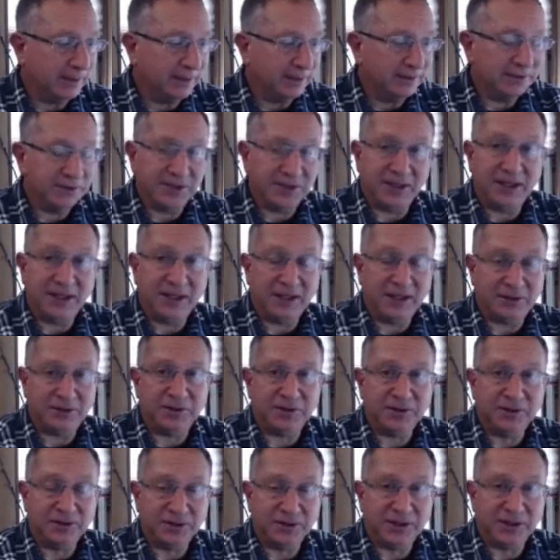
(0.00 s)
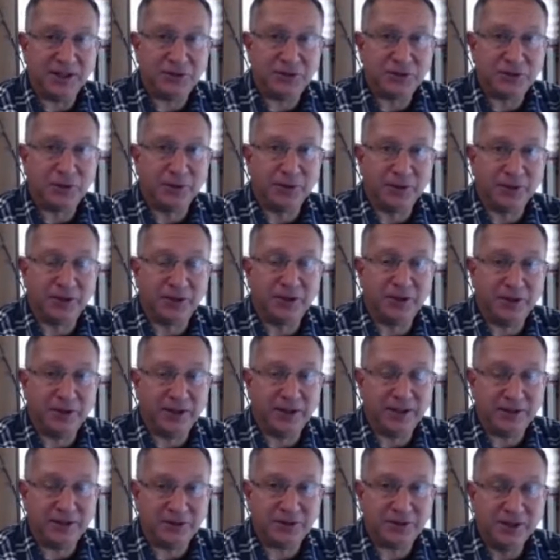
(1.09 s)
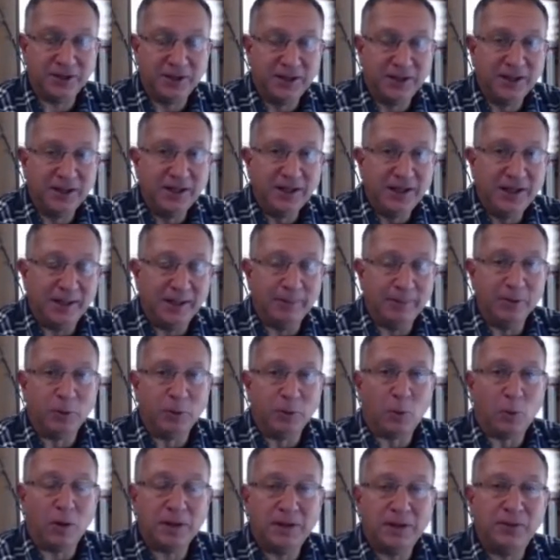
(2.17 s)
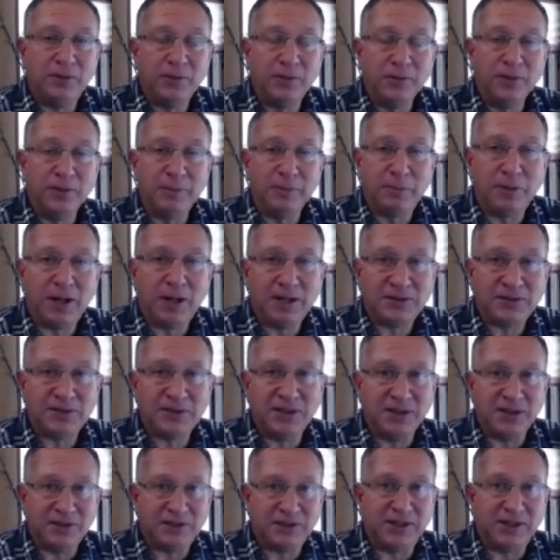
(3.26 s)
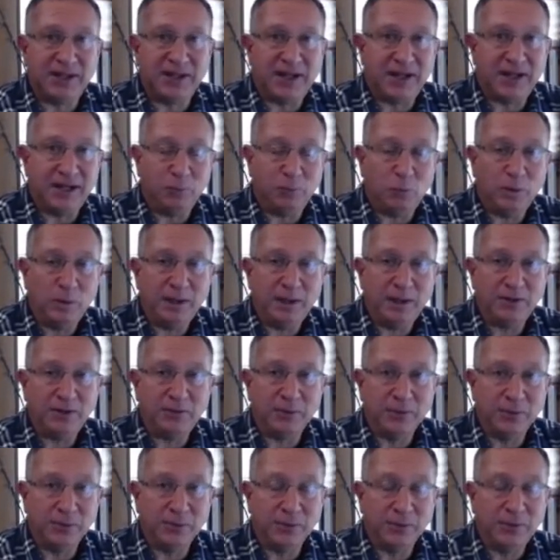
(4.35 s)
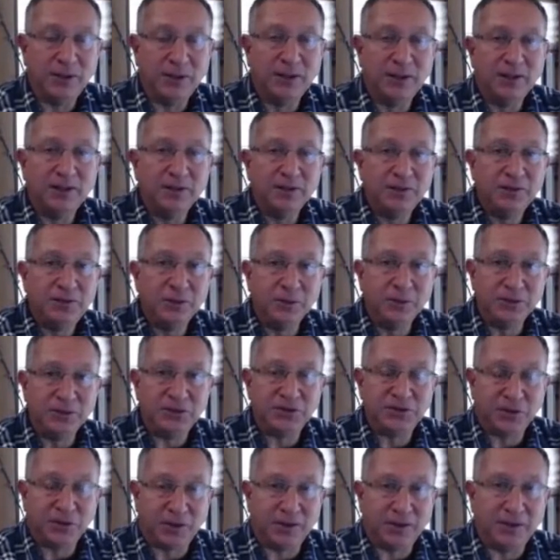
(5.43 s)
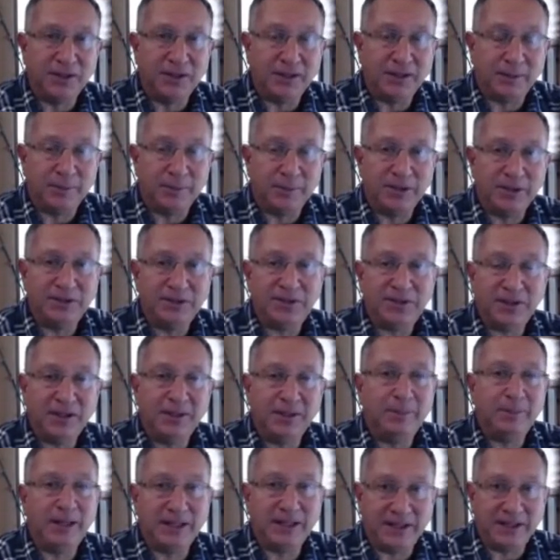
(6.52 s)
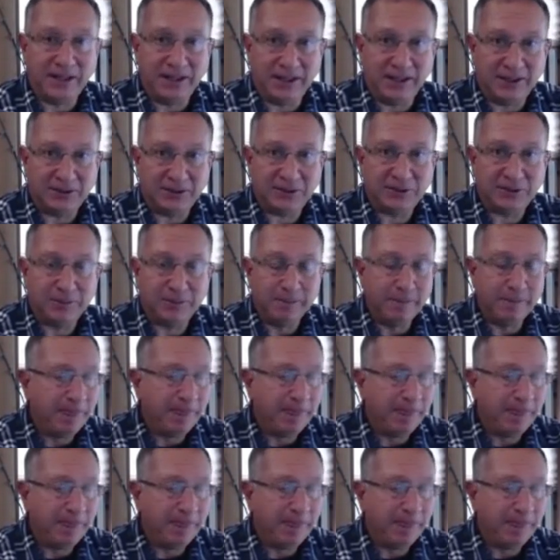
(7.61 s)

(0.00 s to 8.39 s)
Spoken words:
hitch. There's a hitch called a curt hitch, and I'm going to walk you through the process that I went through to install it. I'm going to tell you about the hitch,